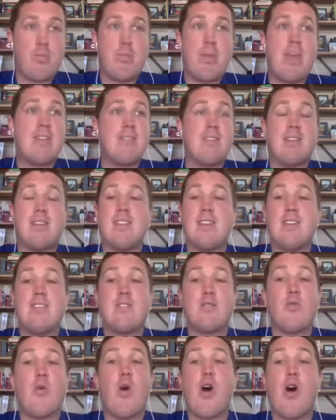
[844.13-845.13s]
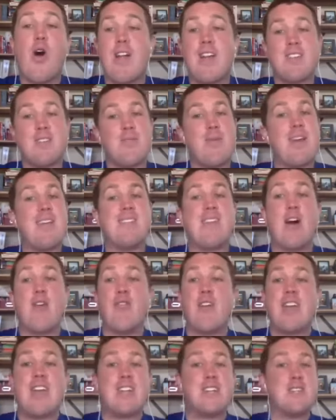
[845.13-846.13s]
basically Suarez
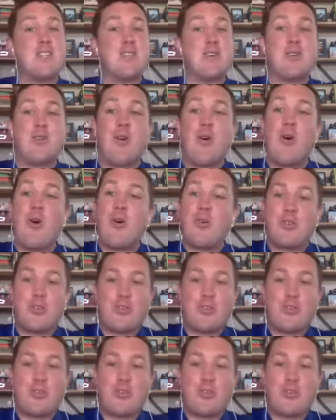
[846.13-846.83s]
myself into the goal,